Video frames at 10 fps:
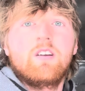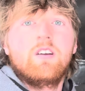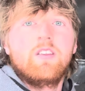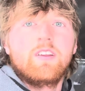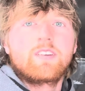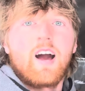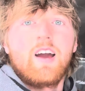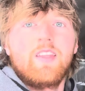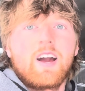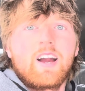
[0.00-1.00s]
this guy and
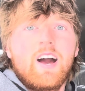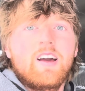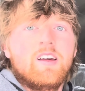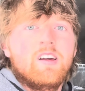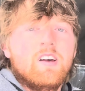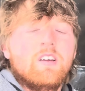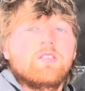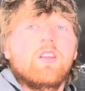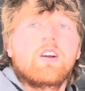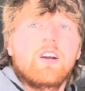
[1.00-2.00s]
that guy, so
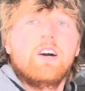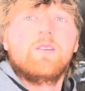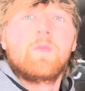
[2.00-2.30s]
they're good.